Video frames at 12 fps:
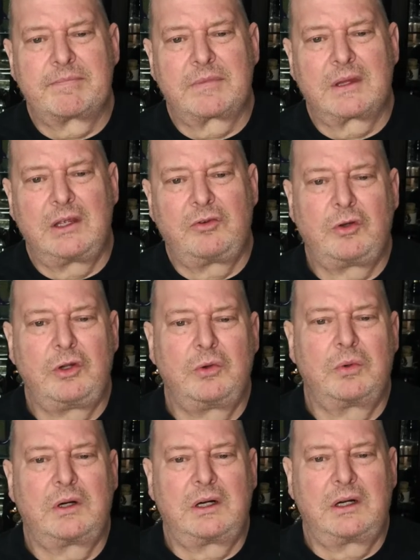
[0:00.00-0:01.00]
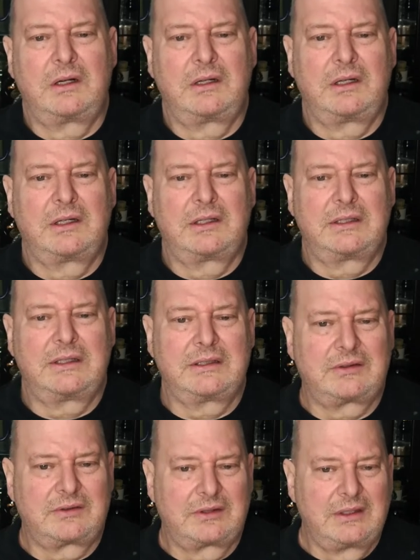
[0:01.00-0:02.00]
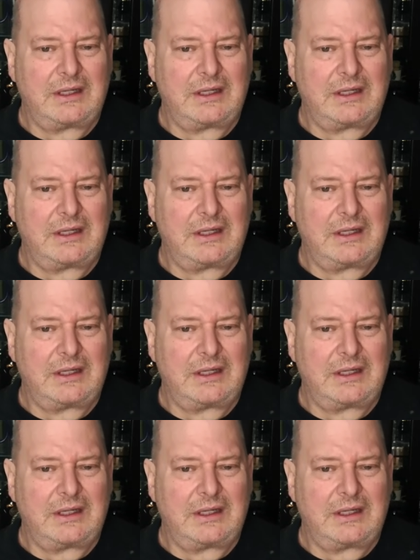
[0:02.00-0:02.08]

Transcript: It's who you are. Uh, it's,